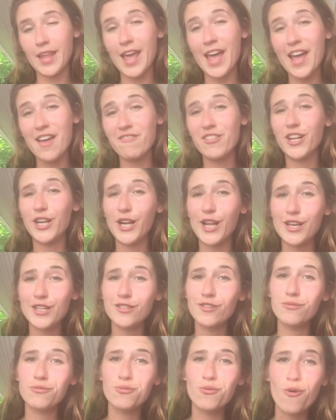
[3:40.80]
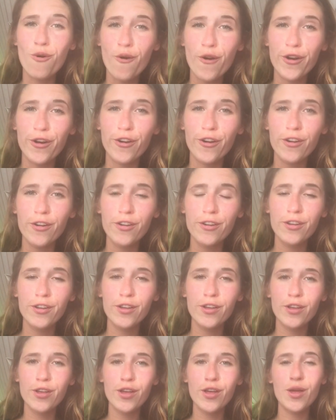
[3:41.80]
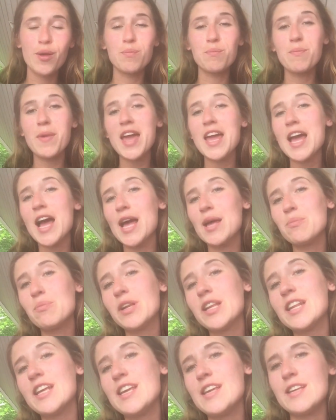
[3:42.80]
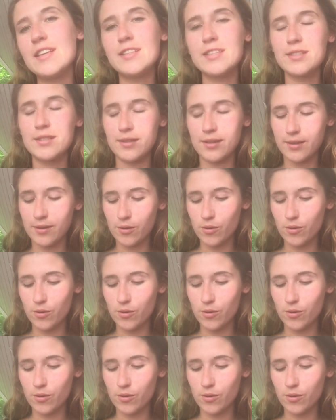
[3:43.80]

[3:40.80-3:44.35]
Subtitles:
have a glass of water? May I please